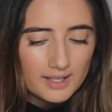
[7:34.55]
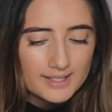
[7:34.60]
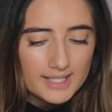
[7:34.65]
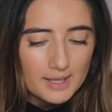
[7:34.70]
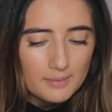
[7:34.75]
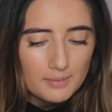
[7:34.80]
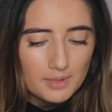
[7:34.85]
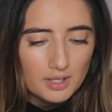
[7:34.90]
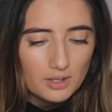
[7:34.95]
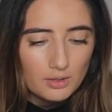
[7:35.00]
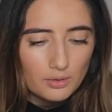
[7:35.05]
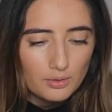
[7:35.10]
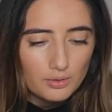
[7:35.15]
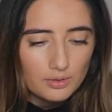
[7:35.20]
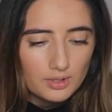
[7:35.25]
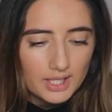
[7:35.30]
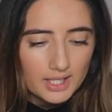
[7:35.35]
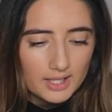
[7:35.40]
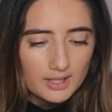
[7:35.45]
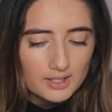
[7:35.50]
Damn it,
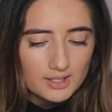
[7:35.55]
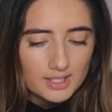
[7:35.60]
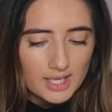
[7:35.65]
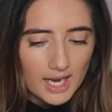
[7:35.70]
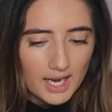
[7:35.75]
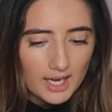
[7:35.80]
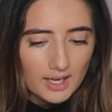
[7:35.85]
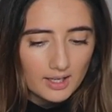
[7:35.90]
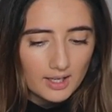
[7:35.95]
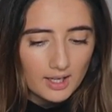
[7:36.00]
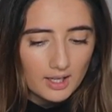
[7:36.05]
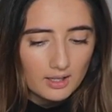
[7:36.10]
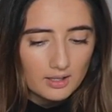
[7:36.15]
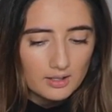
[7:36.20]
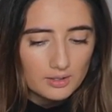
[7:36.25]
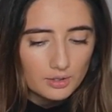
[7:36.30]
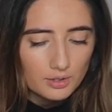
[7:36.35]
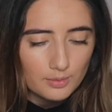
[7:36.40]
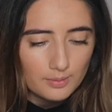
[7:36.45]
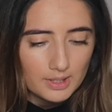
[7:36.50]
all like the tanner
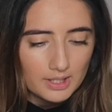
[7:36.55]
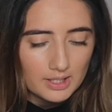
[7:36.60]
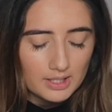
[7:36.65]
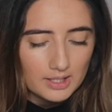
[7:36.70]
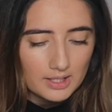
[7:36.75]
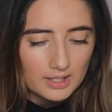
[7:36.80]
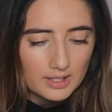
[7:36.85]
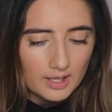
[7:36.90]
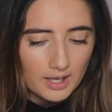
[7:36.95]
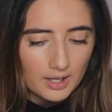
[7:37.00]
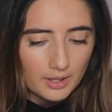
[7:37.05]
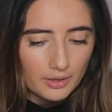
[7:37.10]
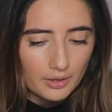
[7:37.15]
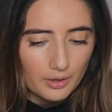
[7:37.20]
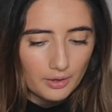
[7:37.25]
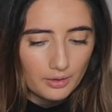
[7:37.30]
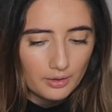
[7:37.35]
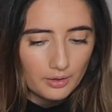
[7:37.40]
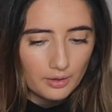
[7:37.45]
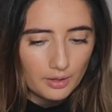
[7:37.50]
colors are a bit
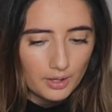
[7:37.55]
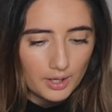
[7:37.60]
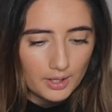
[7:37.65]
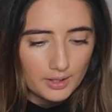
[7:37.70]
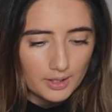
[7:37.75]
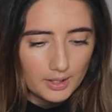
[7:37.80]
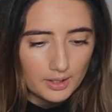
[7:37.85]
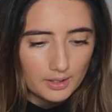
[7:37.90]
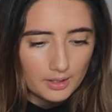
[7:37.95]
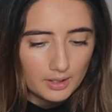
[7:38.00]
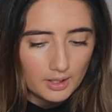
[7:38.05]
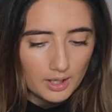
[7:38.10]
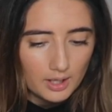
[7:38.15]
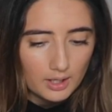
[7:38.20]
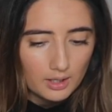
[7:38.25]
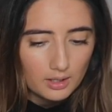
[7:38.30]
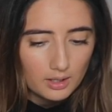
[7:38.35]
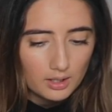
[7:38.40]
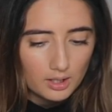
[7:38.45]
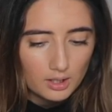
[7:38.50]
yellow, and then
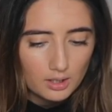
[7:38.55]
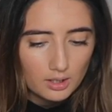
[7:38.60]
like,